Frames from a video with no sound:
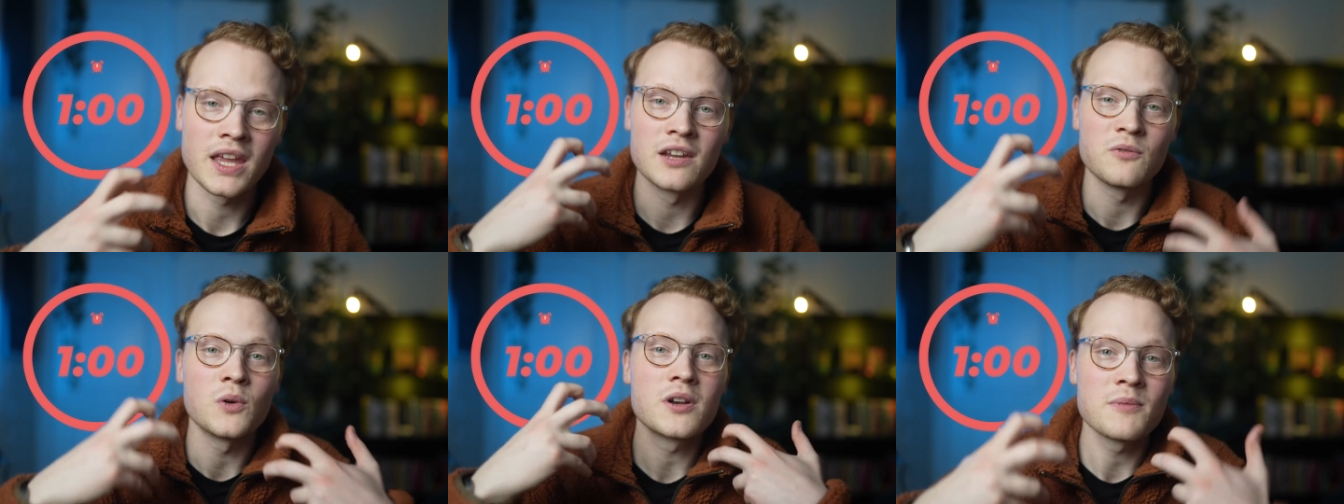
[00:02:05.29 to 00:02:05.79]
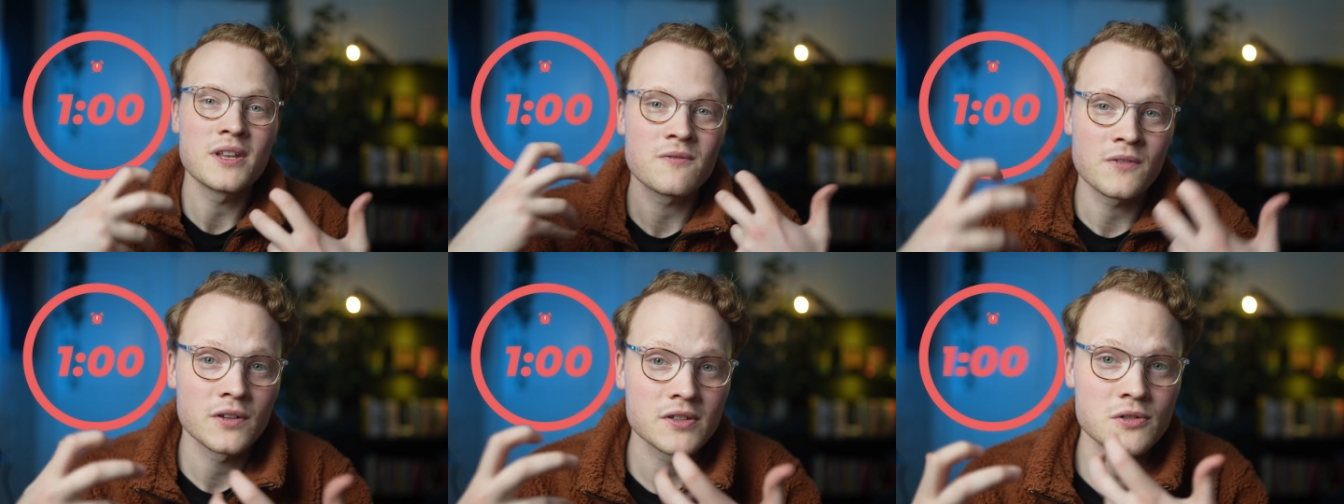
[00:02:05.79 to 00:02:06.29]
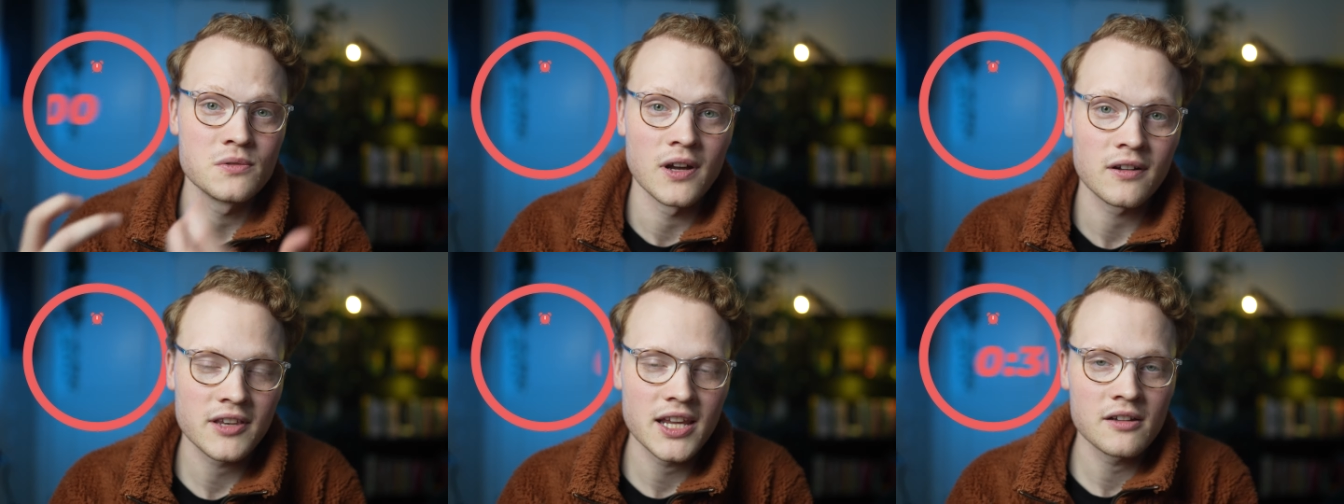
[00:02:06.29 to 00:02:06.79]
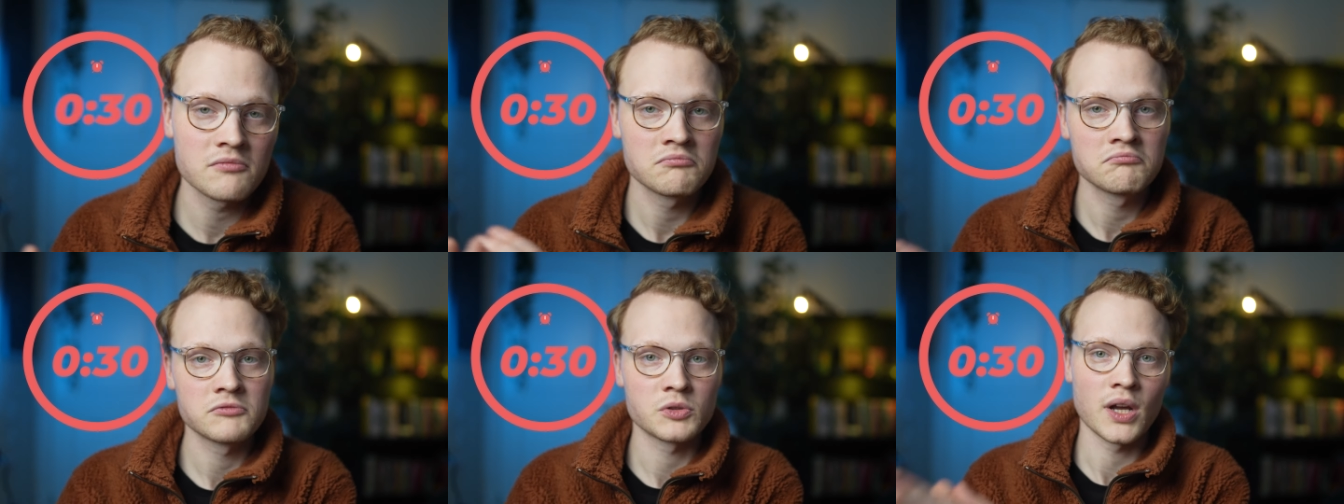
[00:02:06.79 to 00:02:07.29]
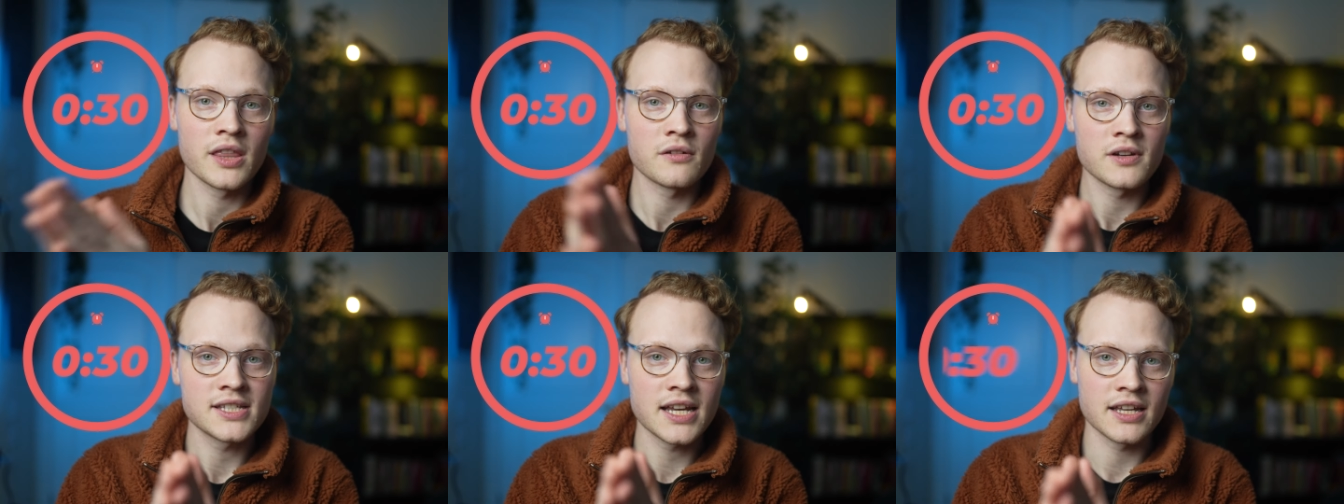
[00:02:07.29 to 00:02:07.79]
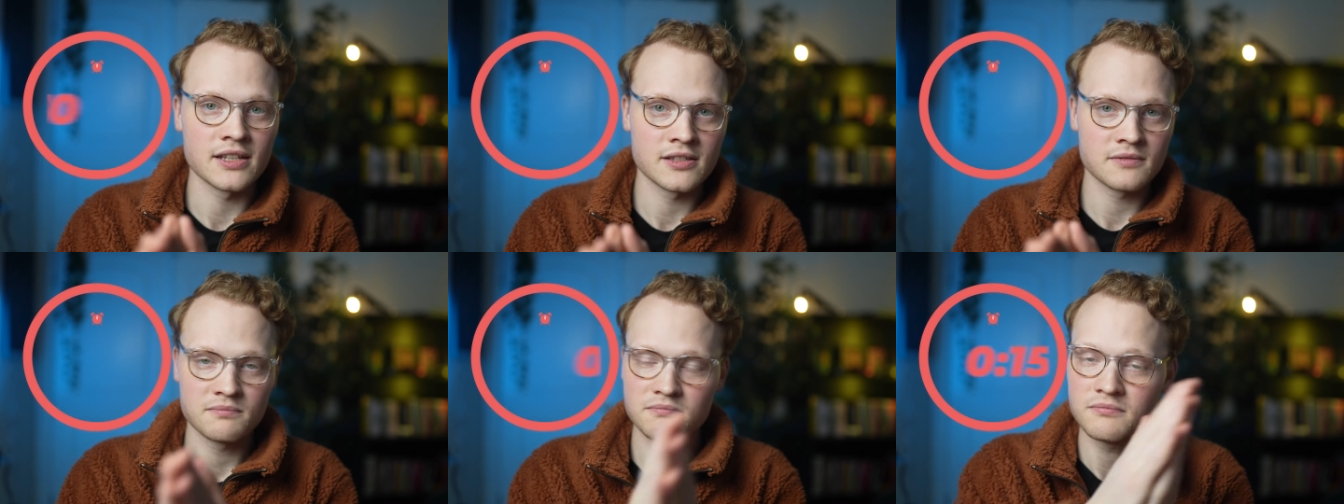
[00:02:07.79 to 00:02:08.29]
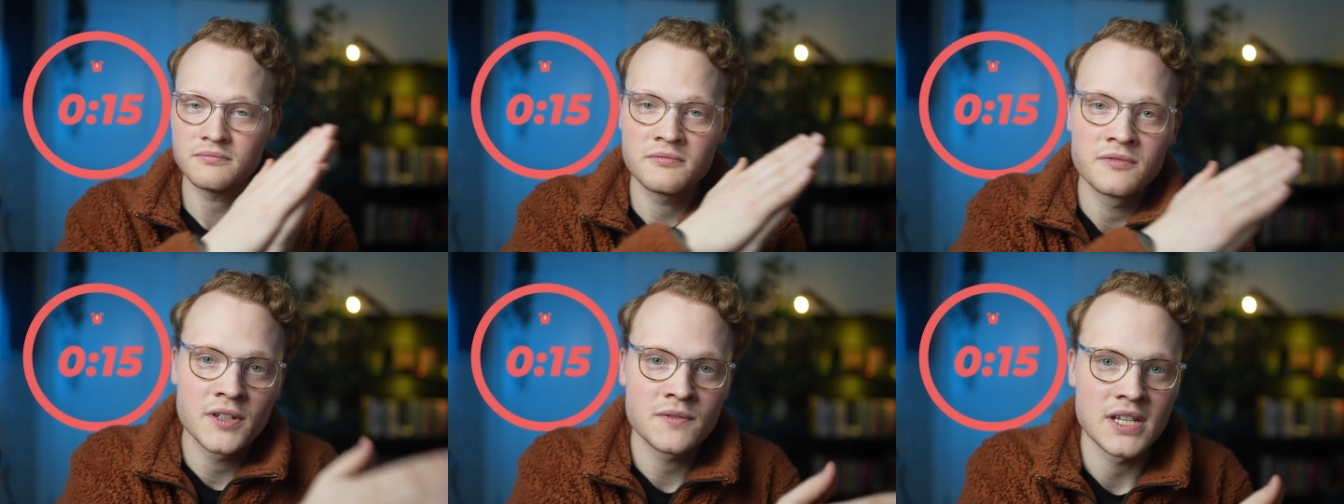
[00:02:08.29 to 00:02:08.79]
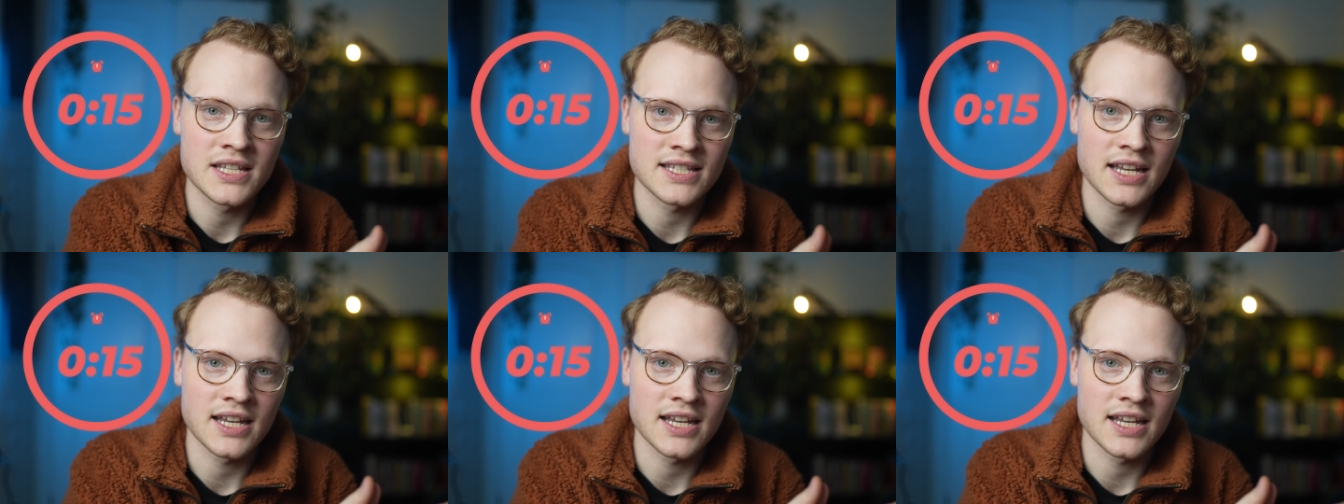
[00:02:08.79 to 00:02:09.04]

And if one minute feels too daunting, try 30 seconds, 15